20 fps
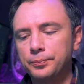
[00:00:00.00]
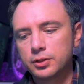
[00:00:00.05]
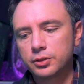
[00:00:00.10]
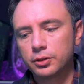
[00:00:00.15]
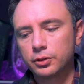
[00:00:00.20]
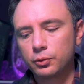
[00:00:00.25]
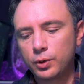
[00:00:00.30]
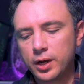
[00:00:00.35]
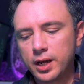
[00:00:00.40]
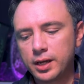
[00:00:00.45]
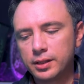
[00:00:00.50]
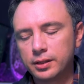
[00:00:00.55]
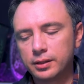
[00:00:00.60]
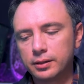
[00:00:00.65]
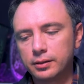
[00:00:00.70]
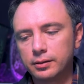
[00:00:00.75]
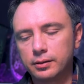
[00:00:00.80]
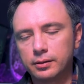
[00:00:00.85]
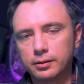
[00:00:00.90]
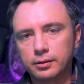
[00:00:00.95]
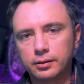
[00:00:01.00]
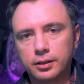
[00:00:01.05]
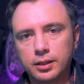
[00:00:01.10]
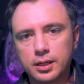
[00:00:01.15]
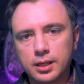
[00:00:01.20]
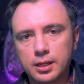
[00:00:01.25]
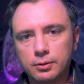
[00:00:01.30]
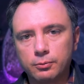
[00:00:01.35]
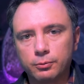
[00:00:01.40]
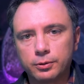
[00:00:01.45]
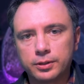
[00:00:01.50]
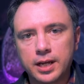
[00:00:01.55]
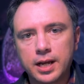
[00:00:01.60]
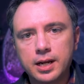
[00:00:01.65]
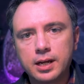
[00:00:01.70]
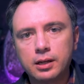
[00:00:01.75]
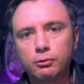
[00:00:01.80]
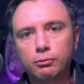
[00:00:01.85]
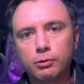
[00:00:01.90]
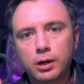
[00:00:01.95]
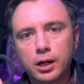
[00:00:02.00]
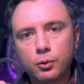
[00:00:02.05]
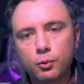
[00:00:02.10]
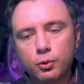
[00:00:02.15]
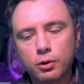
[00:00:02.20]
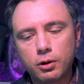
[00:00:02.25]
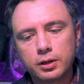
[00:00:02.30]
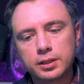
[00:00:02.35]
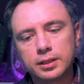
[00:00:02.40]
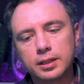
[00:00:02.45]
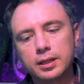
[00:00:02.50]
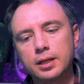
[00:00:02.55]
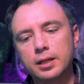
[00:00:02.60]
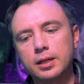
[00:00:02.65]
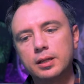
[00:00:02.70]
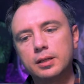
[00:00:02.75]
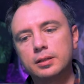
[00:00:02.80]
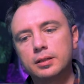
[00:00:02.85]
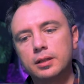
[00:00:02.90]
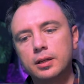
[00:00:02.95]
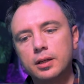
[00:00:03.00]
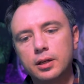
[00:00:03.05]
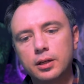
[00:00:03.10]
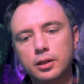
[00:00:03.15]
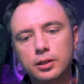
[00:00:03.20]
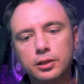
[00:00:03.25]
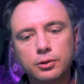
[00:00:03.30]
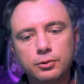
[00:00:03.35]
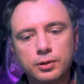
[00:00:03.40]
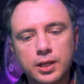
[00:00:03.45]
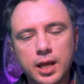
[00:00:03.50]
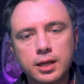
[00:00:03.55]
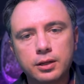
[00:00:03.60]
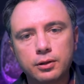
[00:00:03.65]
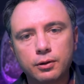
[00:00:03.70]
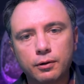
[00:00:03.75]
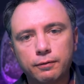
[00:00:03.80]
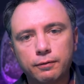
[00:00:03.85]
So the way that the retaining ring works is you take your